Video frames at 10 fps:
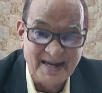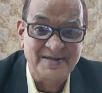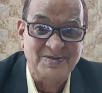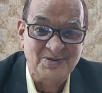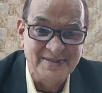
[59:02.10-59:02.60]

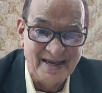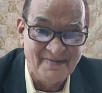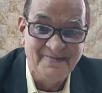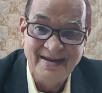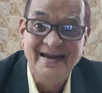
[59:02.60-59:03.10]
speak to
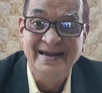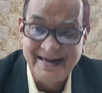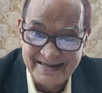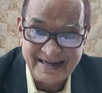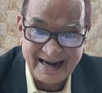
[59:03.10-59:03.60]
them,
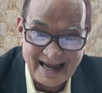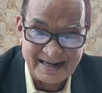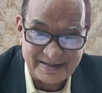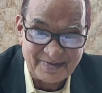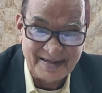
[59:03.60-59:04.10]

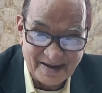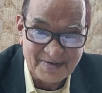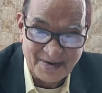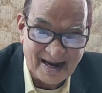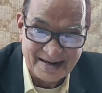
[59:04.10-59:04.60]
interact with
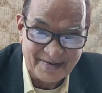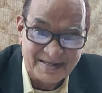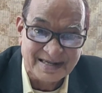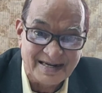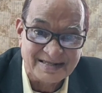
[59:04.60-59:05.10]
them.
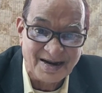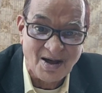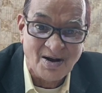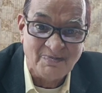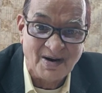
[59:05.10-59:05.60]
It's, it's
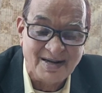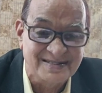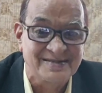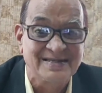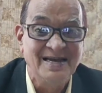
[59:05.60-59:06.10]
a long
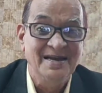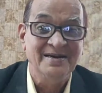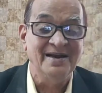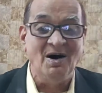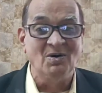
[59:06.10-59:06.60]
process.
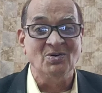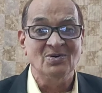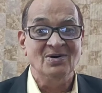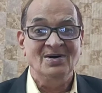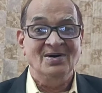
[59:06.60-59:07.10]

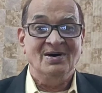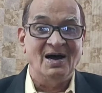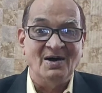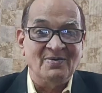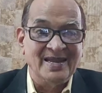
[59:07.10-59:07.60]
Now
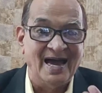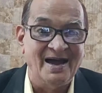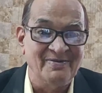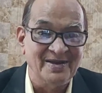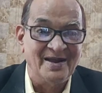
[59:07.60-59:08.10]
uh, we
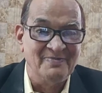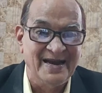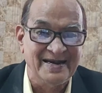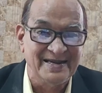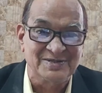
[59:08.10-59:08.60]
are we are
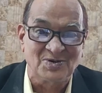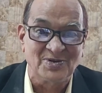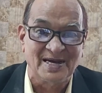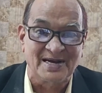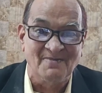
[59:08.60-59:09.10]
meeting
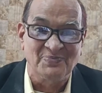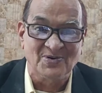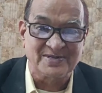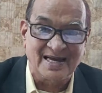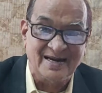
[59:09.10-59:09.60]
through the
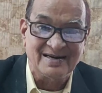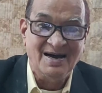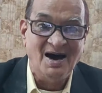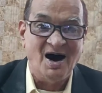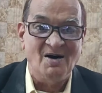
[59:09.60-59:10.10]

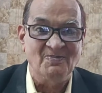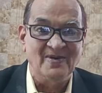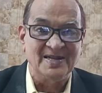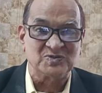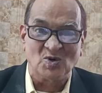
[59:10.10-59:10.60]
computer,
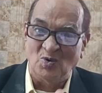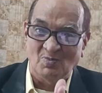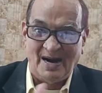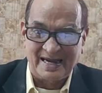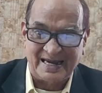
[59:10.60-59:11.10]
halfway
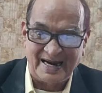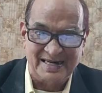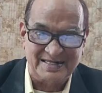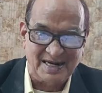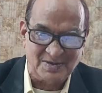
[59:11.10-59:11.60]
through my
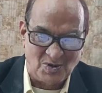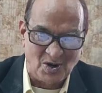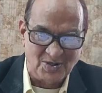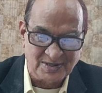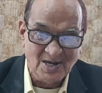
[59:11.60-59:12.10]
connection
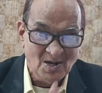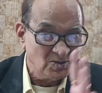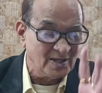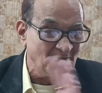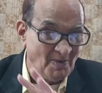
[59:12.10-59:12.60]
goes.
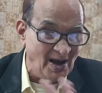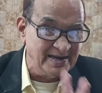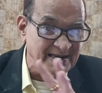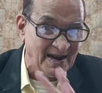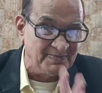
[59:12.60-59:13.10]
So the
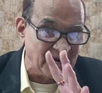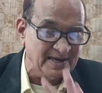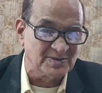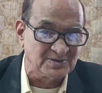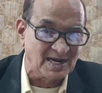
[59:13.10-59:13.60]
point I'm
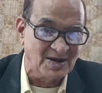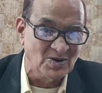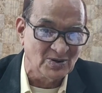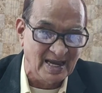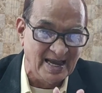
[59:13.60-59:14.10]
trying to
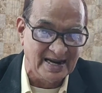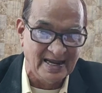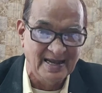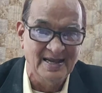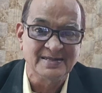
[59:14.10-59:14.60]
tell you here
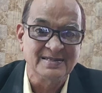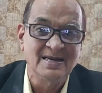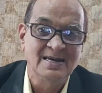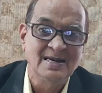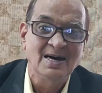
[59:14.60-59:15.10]

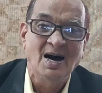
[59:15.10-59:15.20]
is